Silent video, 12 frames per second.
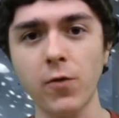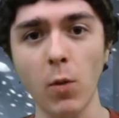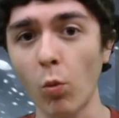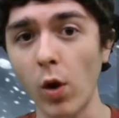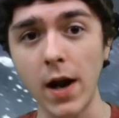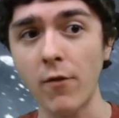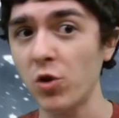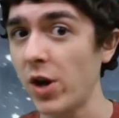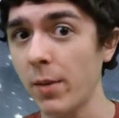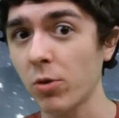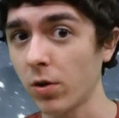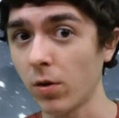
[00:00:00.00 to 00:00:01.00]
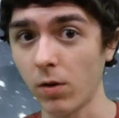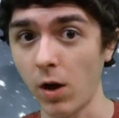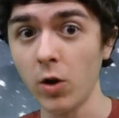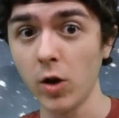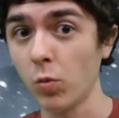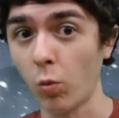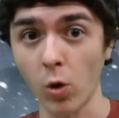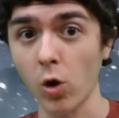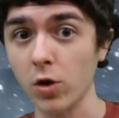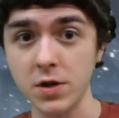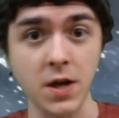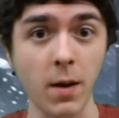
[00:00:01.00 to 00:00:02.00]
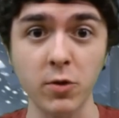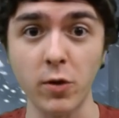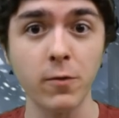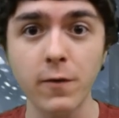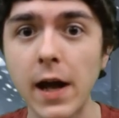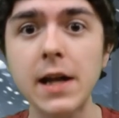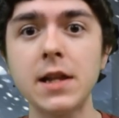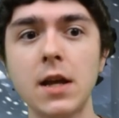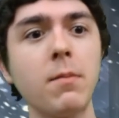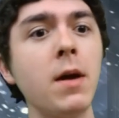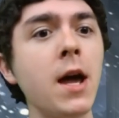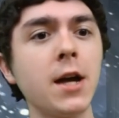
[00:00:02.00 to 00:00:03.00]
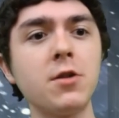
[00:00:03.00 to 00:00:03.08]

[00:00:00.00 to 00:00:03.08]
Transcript: from whatever neighborhood world is coming to invade them.